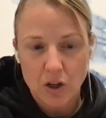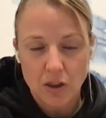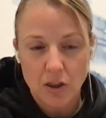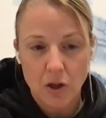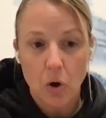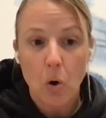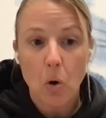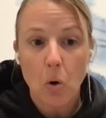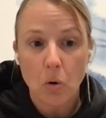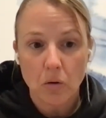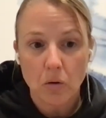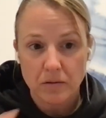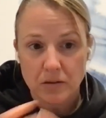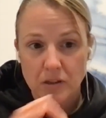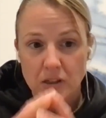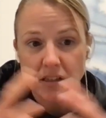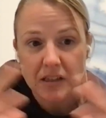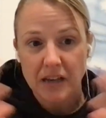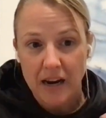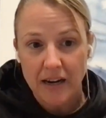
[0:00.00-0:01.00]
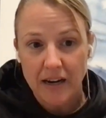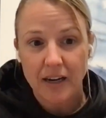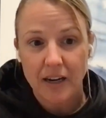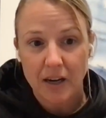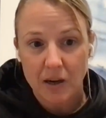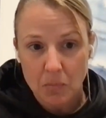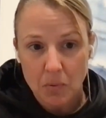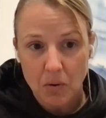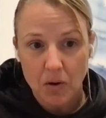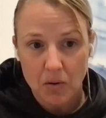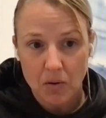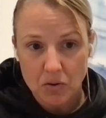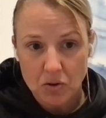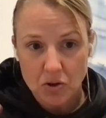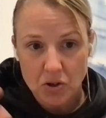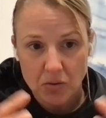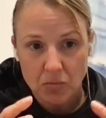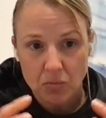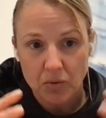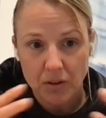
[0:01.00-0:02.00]
the whole of society
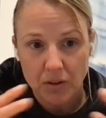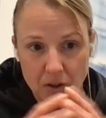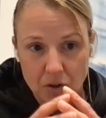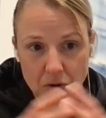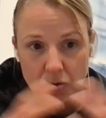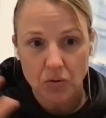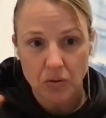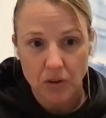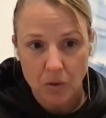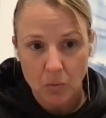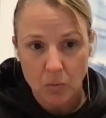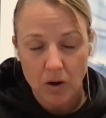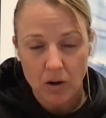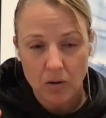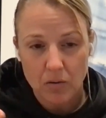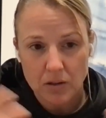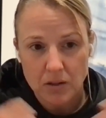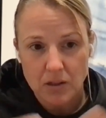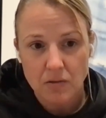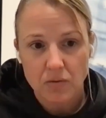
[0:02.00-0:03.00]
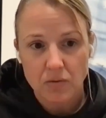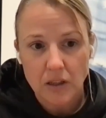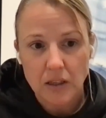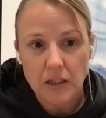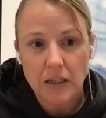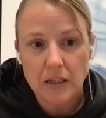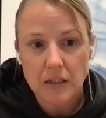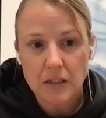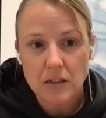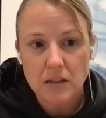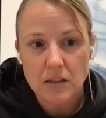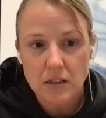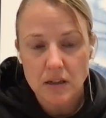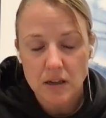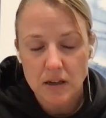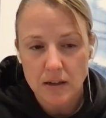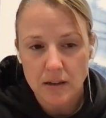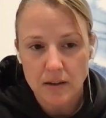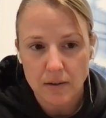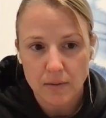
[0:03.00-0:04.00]
approach and really truly work with civilians
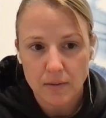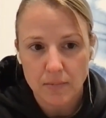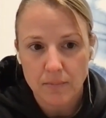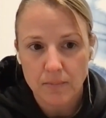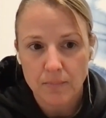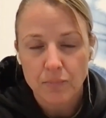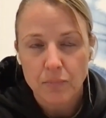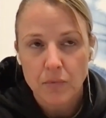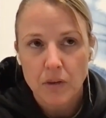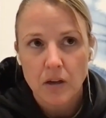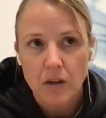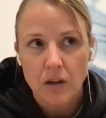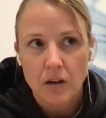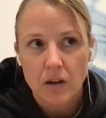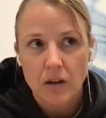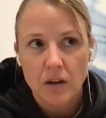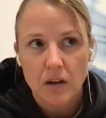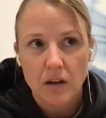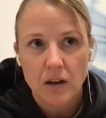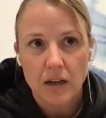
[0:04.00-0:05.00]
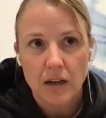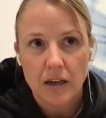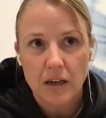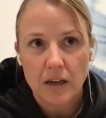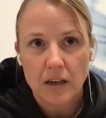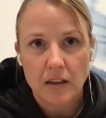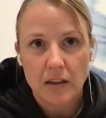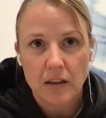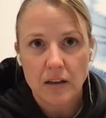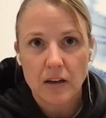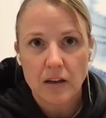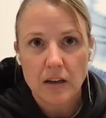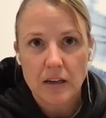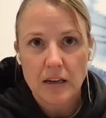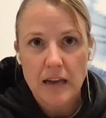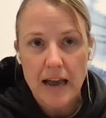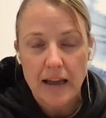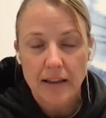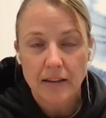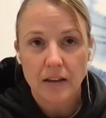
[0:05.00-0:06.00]
in
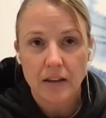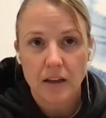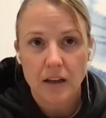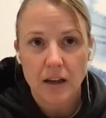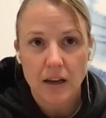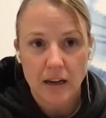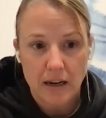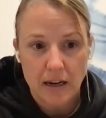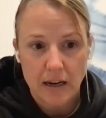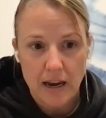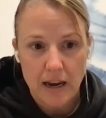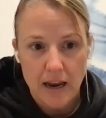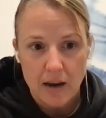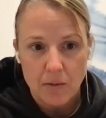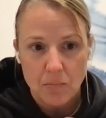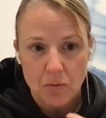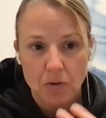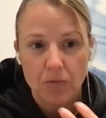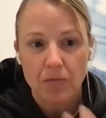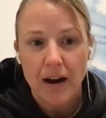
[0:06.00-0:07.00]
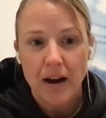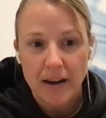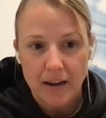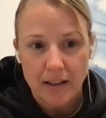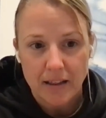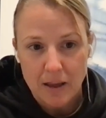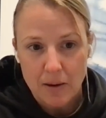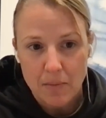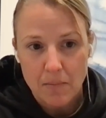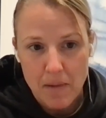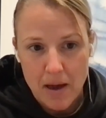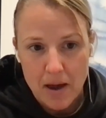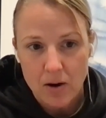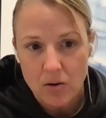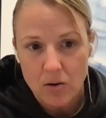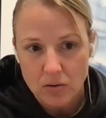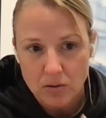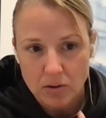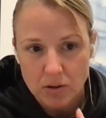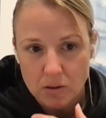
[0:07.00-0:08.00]
providing that
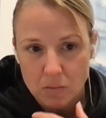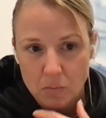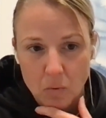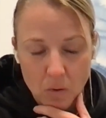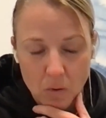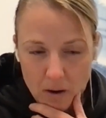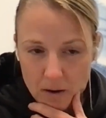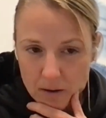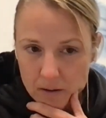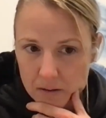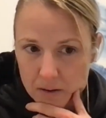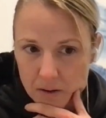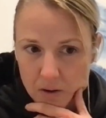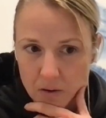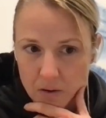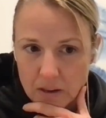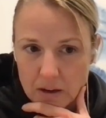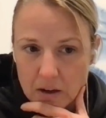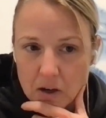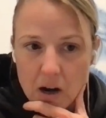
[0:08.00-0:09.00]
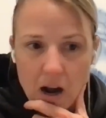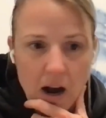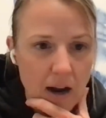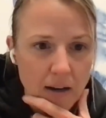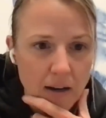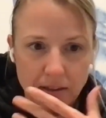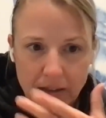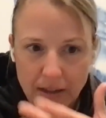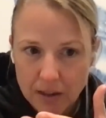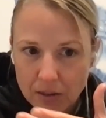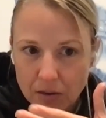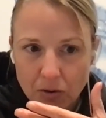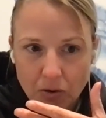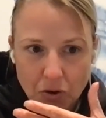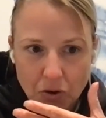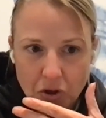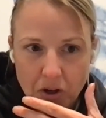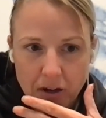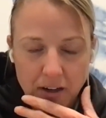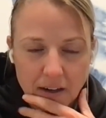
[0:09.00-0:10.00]
medical support, you know, the
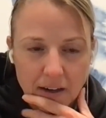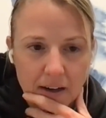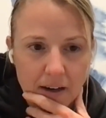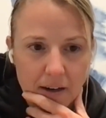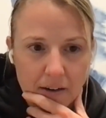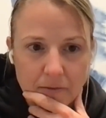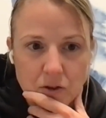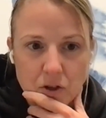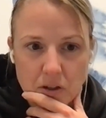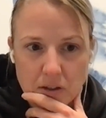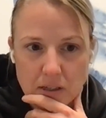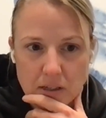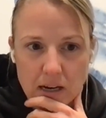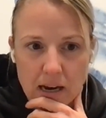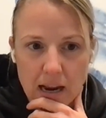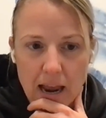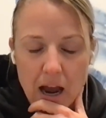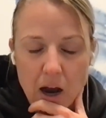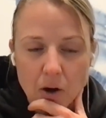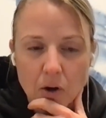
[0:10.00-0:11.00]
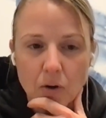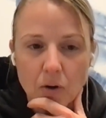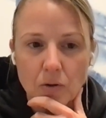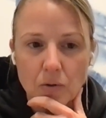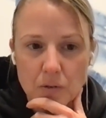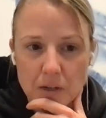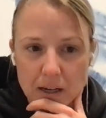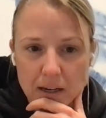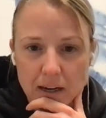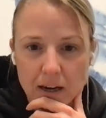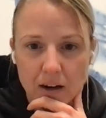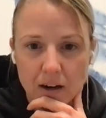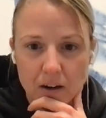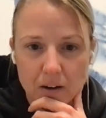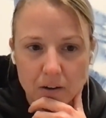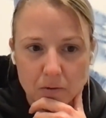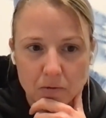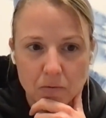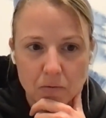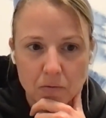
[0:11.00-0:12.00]
non-lethal training of just how do you take
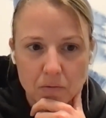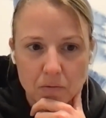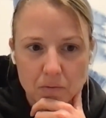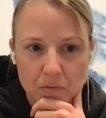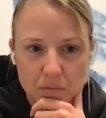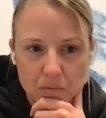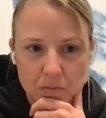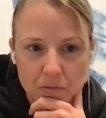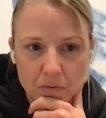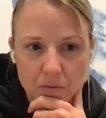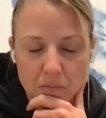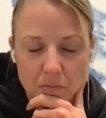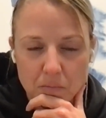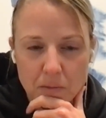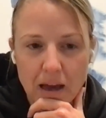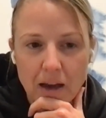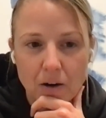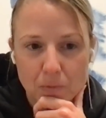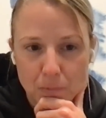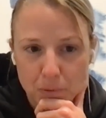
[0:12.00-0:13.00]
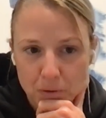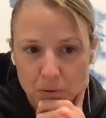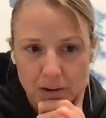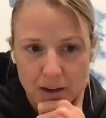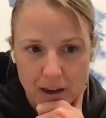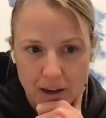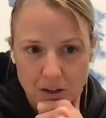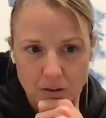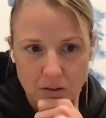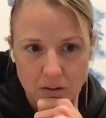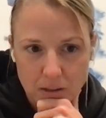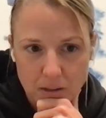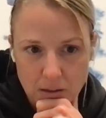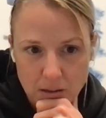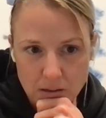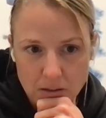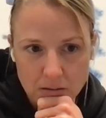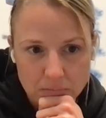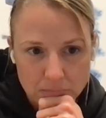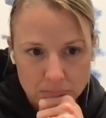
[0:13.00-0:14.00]
care of battlefield
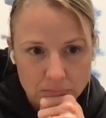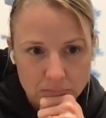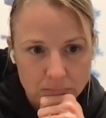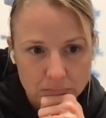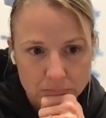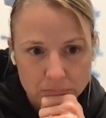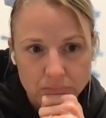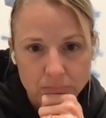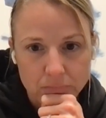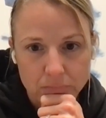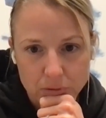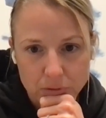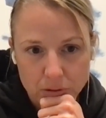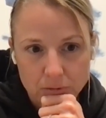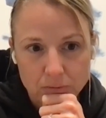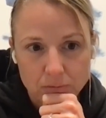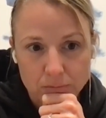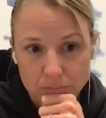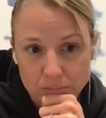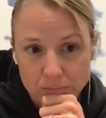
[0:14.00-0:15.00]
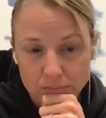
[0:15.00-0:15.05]
casualties. So.